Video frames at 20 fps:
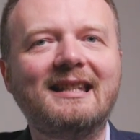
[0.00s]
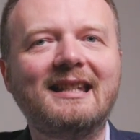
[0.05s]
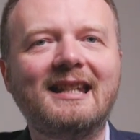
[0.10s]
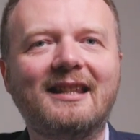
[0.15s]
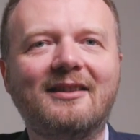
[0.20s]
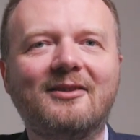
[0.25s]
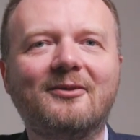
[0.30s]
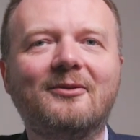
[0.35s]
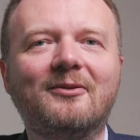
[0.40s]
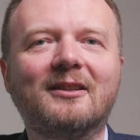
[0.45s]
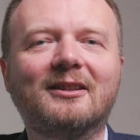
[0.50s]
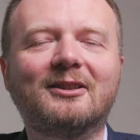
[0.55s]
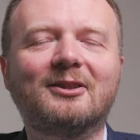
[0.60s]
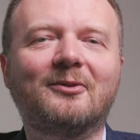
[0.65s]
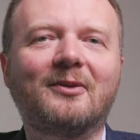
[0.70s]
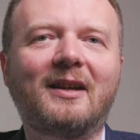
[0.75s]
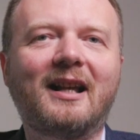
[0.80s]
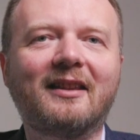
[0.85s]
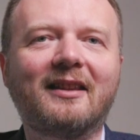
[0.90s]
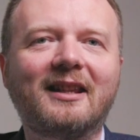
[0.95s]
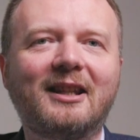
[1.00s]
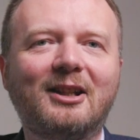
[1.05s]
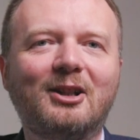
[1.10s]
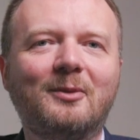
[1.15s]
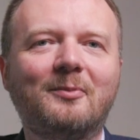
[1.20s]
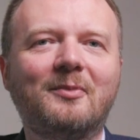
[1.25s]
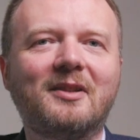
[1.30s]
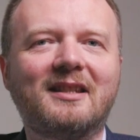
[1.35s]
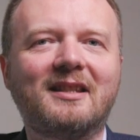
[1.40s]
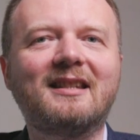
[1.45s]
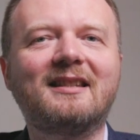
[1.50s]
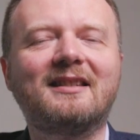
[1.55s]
in the field of healthcare business